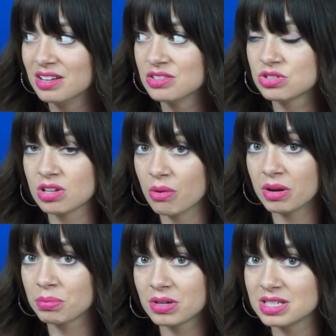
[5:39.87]
so
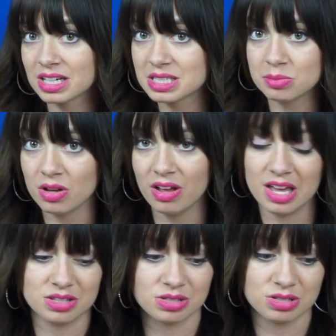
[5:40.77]
unpredictable
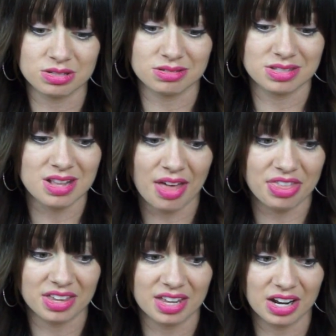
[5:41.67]
and
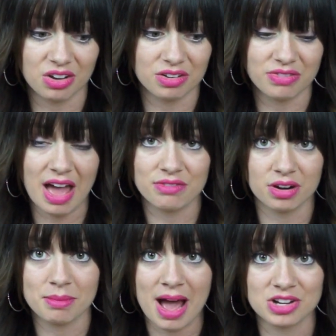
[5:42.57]
nothing that I could have ever
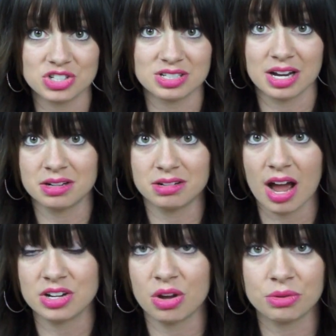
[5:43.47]
imagined
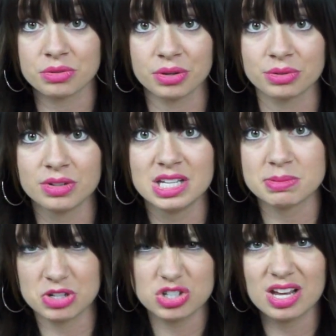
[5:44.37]
I'd go through,
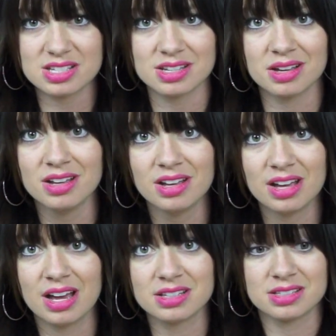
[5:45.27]
especially as
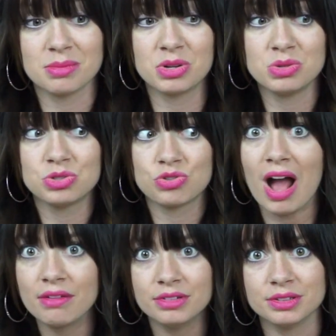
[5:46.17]
someone who's
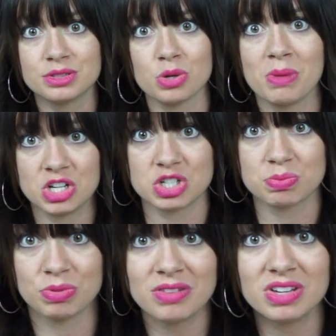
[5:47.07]
traveled so
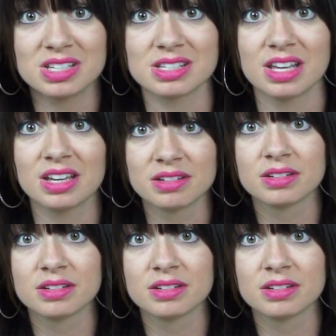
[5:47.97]
much previously.